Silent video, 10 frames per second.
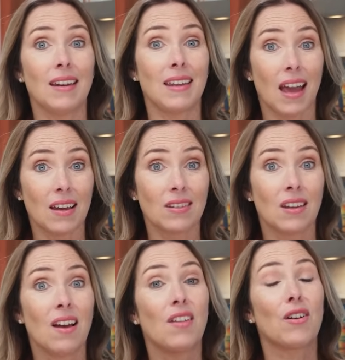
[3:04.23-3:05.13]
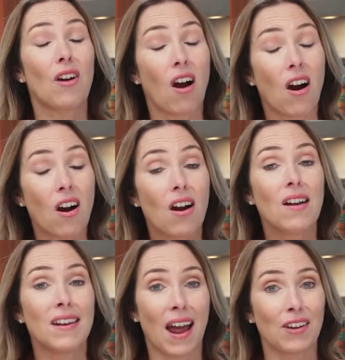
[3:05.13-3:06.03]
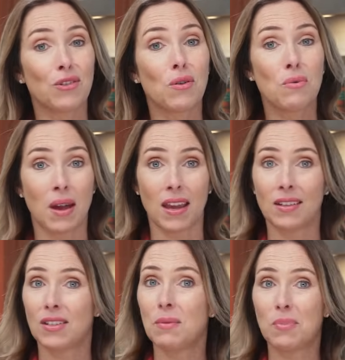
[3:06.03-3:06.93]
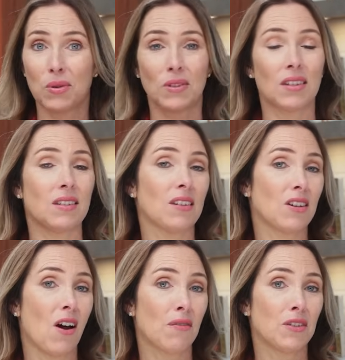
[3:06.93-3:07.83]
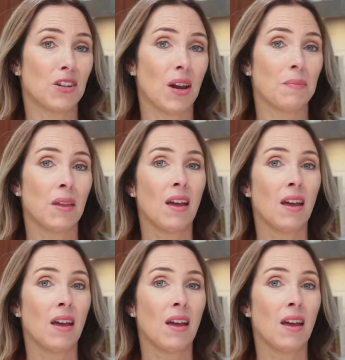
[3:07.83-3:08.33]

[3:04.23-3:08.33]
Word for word: And yes, there are natural ways to boost this autophagy.